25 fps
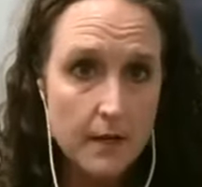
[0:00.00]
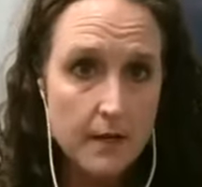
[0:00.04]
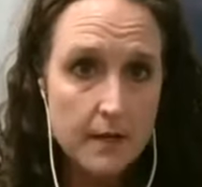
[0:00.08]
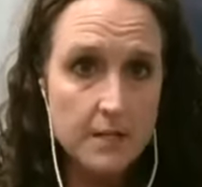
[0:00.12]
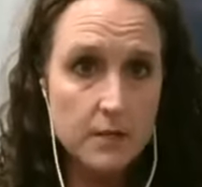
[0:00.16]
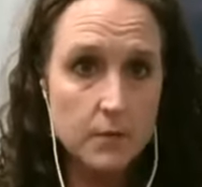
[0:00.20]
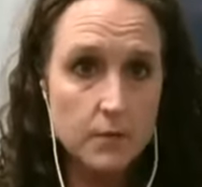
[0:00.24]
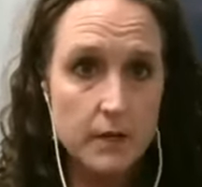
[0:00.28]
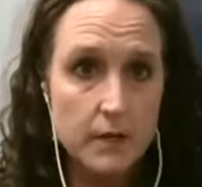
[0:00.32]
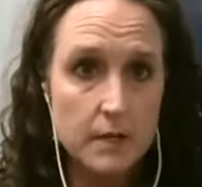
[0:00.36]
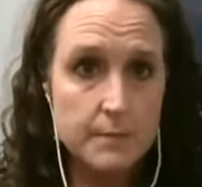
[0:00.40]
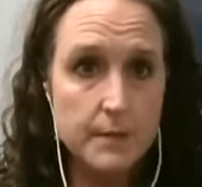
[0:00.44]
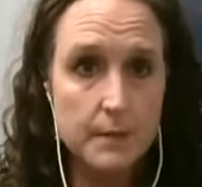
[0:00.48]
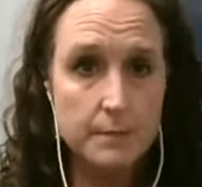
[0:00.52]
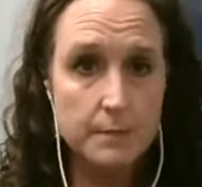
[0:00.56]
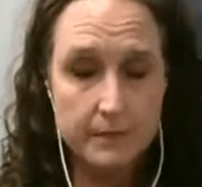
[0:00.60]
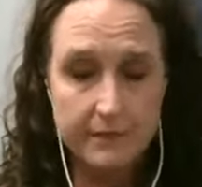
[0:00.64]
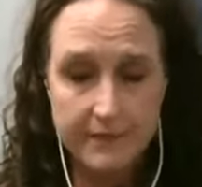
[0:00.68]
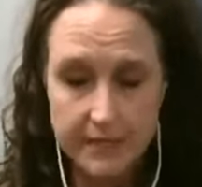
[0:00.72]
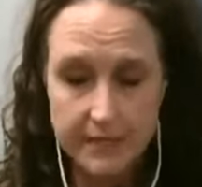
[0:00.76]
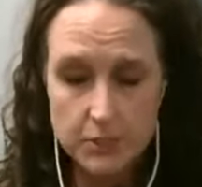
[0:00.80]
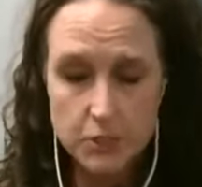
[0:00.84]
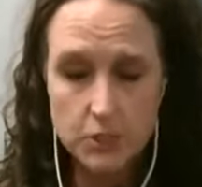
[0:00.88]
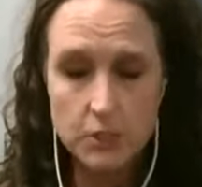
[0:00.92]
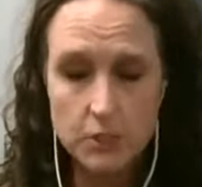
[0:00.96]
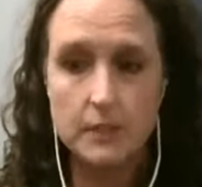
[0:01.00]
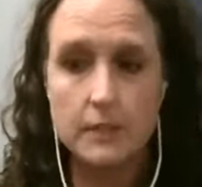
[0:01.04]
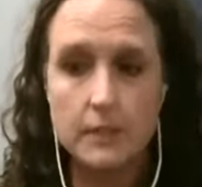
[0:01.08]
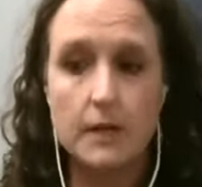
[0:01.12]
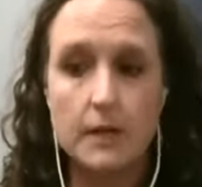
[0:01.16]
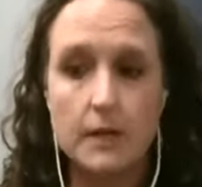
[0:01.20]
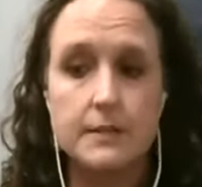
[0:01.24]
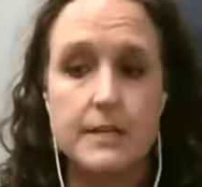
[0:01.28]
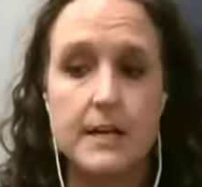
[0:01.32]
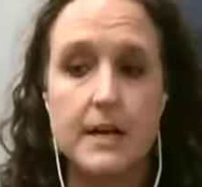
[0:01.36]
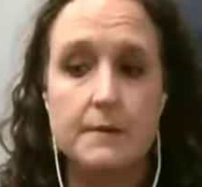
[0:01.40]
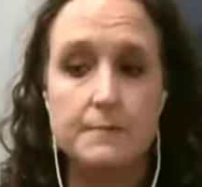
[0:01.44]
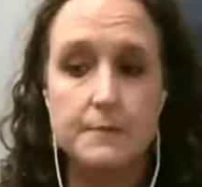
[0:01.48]
You want to be professional at all
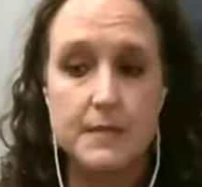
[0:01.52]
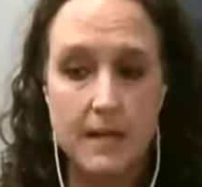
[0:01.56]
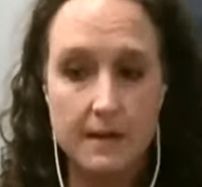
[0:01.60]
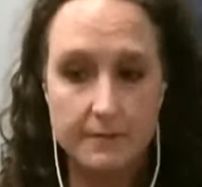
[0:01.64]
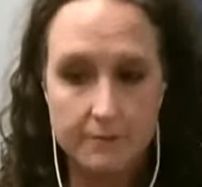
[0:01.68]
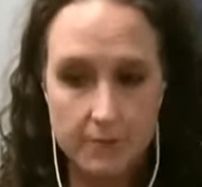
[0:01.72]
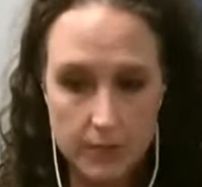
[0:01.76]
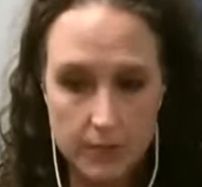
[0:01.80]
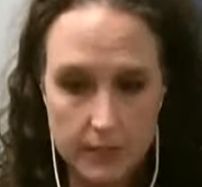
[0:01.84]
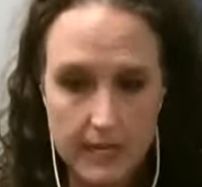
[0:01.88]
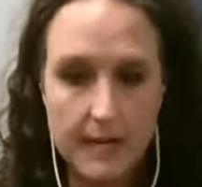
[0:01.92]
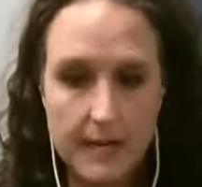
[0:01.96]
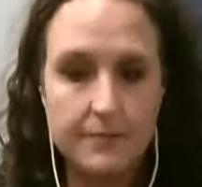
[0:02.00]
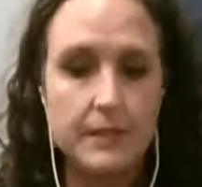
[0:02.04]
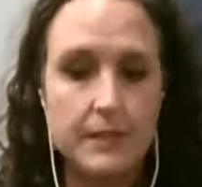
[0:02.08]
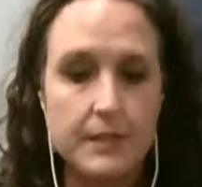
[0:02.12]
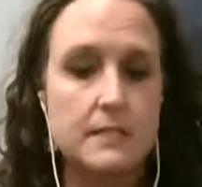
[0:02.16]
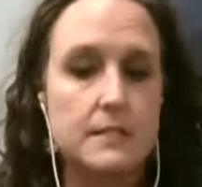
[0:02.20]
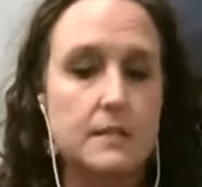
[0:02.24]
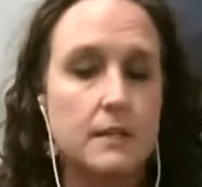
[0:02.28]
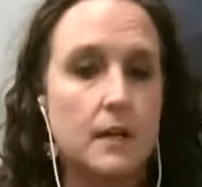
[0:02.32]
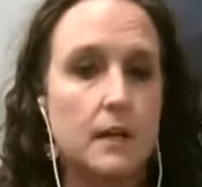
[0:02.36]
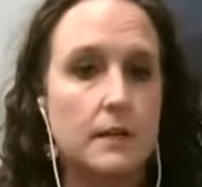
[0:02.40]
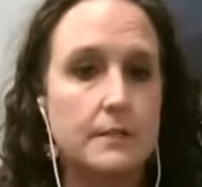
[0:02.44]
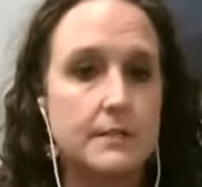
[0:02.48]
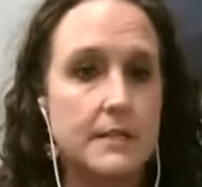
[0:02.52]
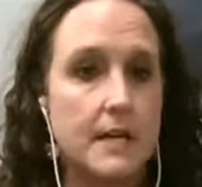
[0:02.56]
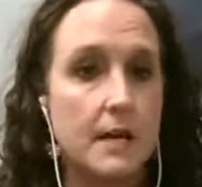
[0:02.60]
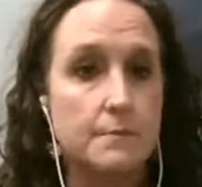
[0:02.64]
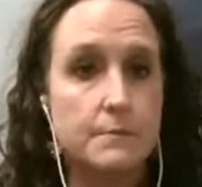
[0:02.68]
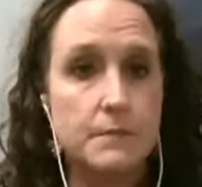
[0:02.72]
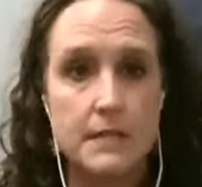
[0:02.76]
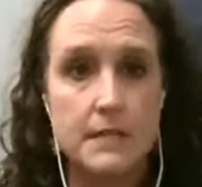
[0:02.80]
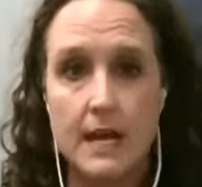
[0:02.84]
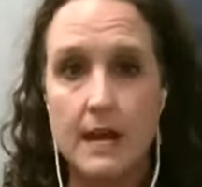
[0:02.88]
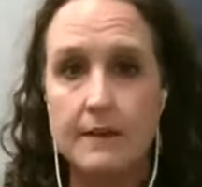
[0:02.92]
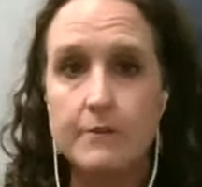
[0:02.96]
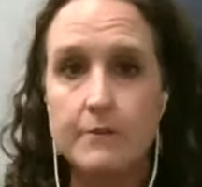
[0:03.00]
times, have good ethics at all
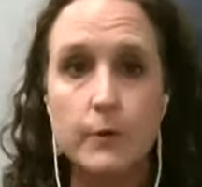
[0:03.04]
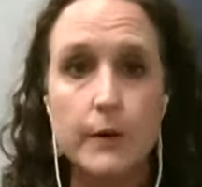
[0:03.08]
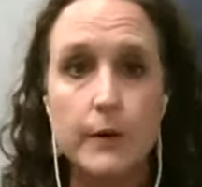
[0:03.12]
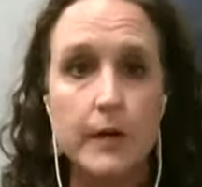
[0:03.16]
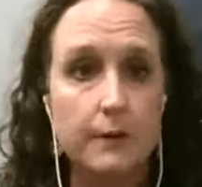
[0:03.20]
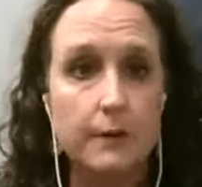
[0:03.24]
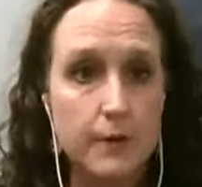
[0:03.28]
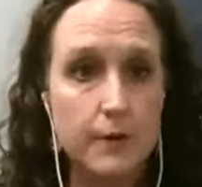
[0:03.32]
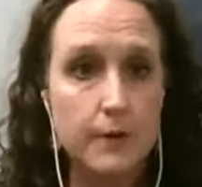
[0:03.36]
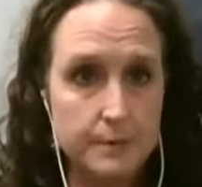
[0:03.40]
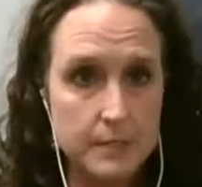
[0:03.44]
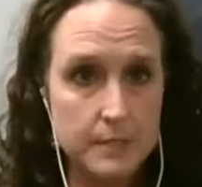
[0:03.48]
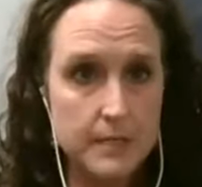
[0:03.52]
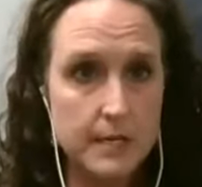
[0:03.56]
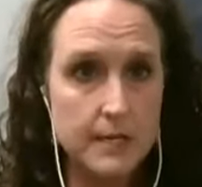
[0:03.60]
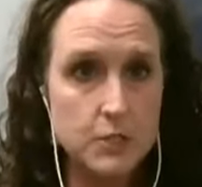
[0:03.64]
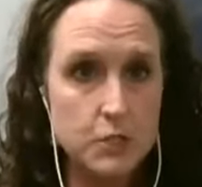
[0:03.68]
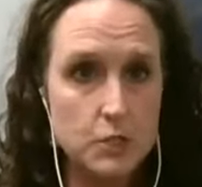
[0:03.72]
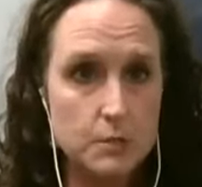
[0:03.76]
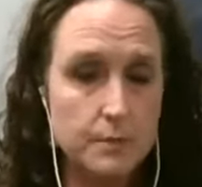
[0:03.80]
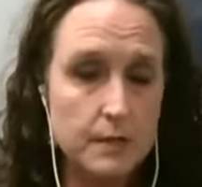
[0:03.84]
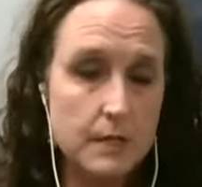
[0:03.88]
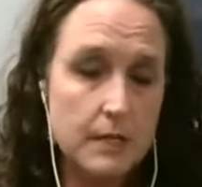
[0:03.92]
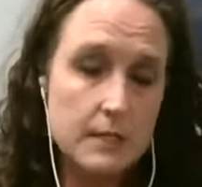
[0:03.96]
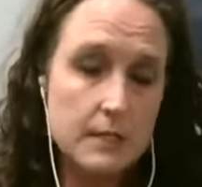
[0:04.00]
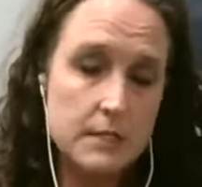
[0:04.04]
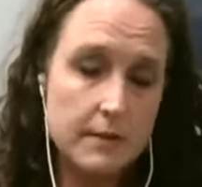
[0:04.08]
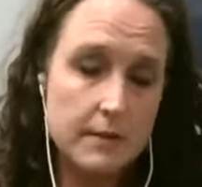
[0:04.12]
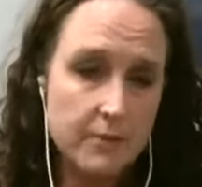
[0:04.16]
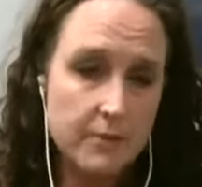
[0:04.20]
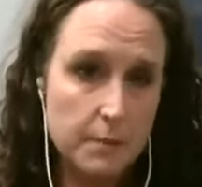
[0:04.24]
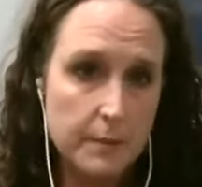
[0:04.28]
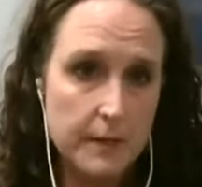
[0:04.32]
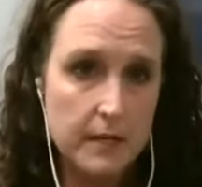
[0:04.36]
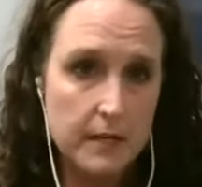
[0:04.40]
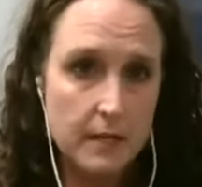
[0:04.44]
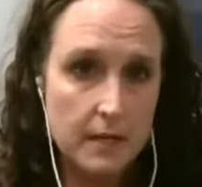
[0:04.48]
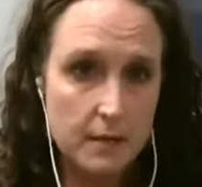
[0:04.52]
times, and have a great reputation, because
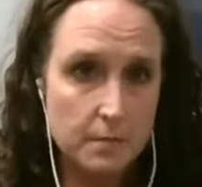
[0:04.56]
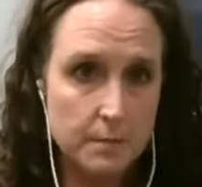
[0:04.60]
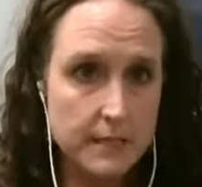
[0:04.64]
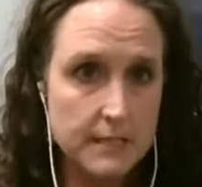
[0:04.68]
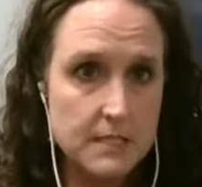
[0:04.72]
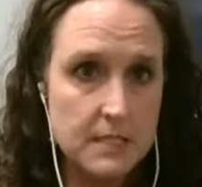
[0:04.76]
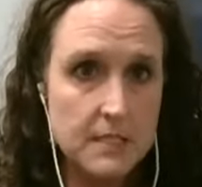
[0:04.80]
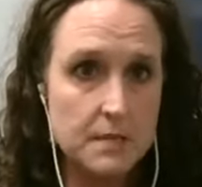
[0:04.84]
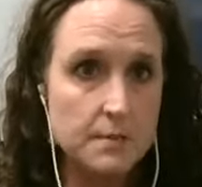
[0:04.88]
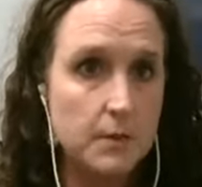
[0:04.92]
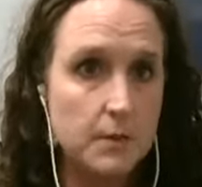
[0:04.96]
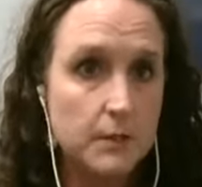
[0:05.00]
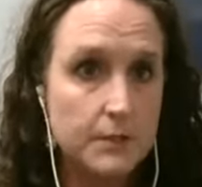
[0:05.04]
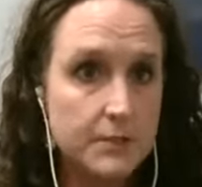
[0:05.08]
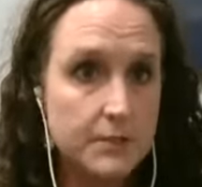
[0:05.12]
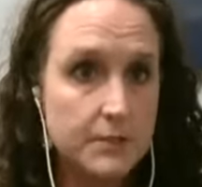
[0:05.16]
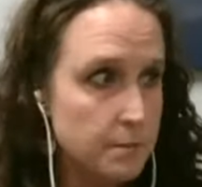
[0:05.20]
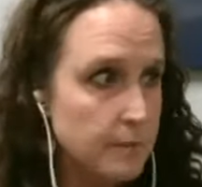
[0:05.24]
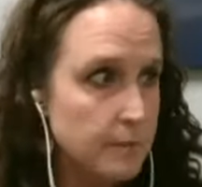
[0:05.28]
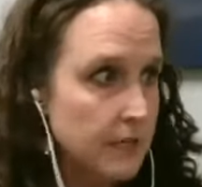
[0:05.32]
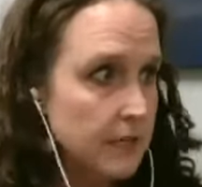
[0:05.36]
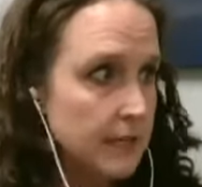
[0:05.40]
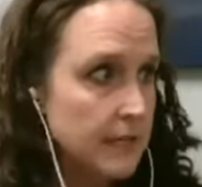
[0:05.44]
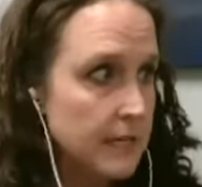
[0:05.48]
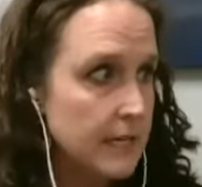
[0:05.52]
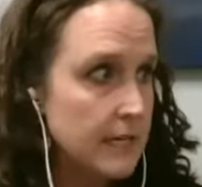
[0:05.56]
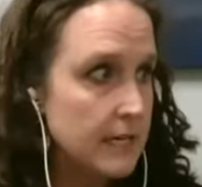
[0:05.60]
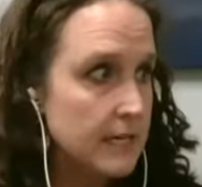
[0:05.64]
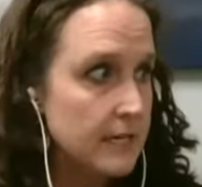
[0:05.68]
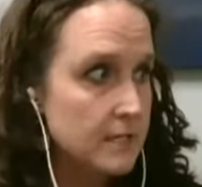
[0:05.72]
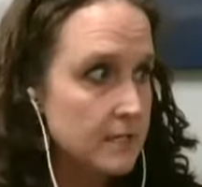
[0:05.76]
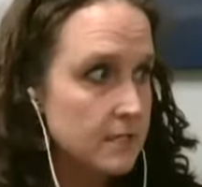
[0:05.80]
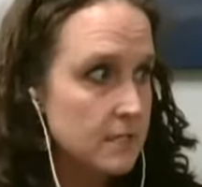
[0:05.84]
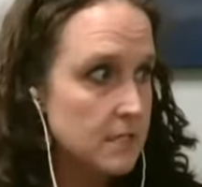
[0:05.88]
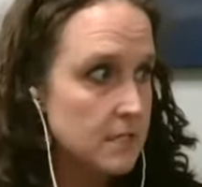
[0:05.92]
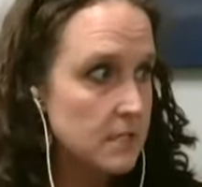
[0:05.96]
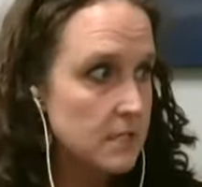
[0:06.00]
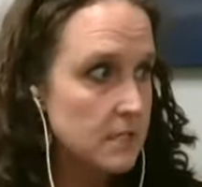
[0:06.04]
everybody on my team ultimately
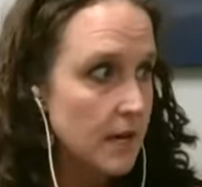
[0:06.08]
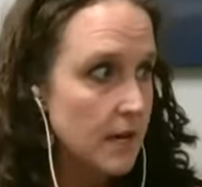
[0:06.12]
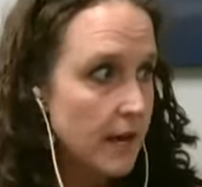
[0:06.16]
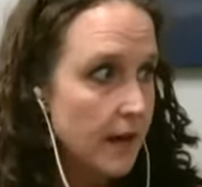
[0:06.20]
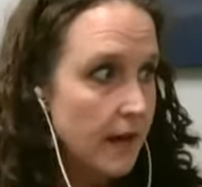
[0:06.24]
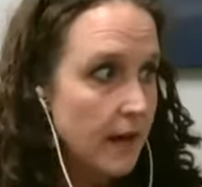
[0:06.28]
is